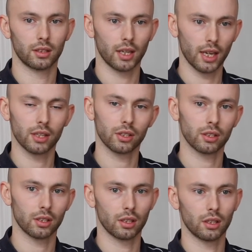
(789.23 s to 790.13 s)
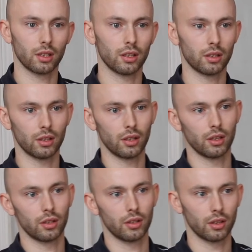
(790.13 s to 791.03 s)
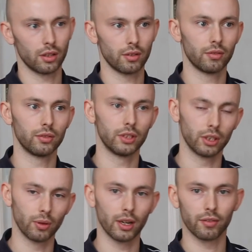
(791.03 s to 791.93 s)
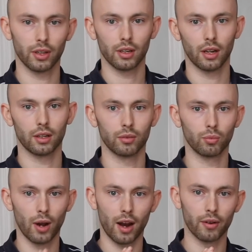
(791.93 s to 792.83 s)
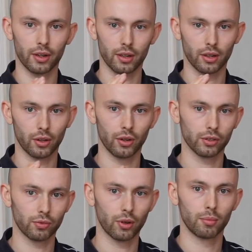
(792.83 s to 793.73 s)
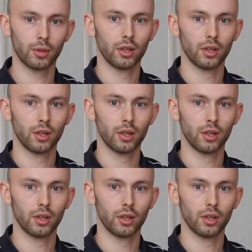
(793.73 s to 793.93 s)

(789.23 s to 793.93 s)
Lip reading: is, the degree of it, and where it occurs from.